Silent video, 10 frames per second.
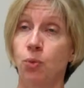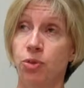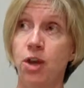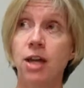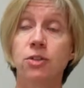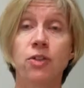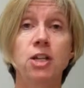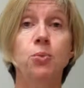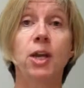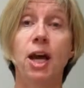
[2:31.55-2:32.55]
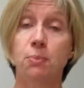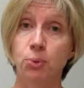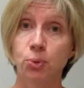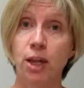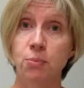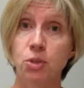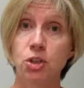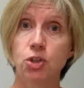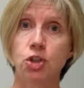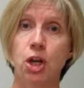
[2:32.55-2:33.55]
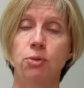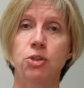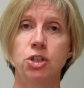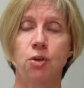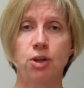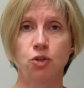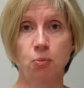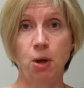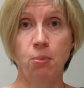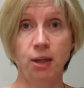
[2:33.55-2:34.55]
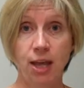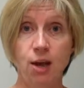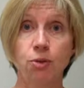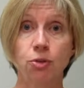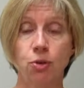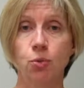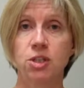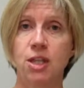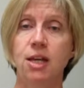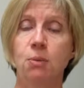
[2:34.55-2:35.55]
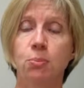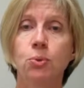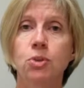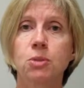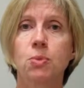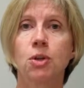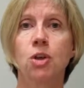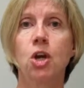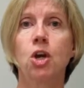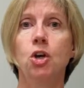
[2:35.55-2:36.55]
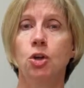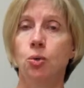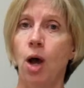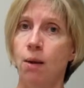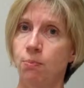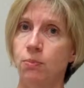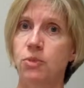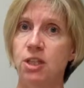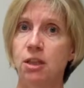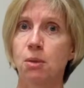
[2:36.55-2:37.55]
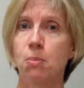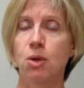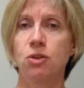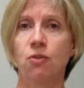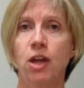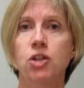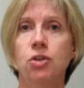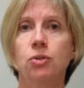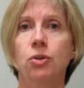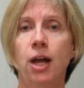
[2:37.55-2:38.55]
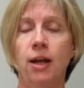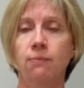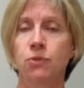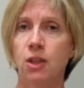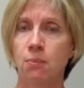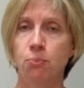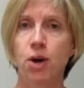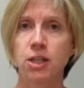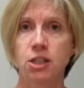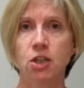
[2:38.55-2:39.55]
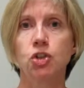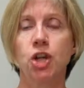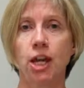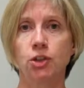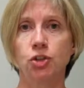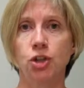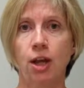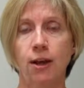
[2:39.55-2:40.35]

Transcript: That event we had Paul Edmondson-Jones, Director of Public Health, who was then in Portsmouth, who did the motivational and embracing change